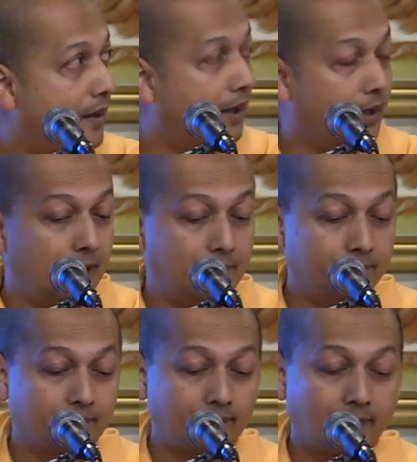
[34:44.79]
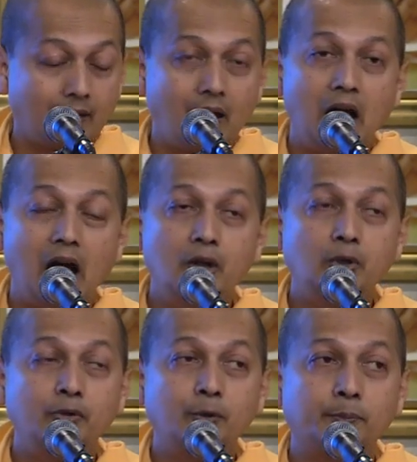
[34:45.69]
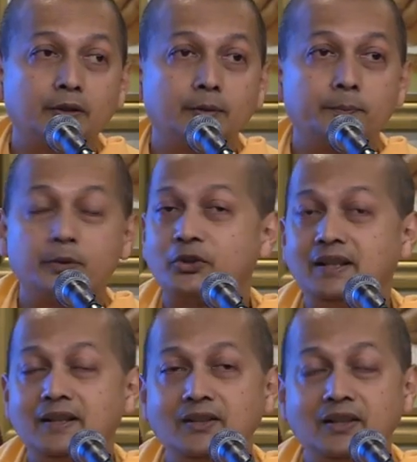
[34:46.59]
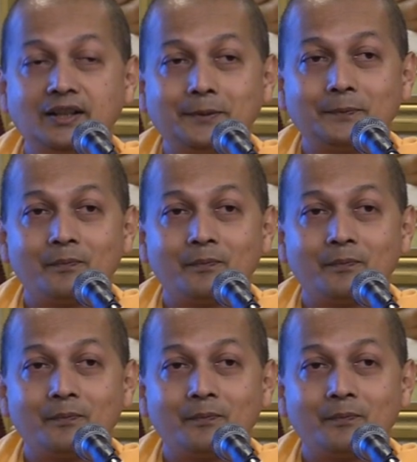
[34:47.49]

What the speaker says: How do you proceed here?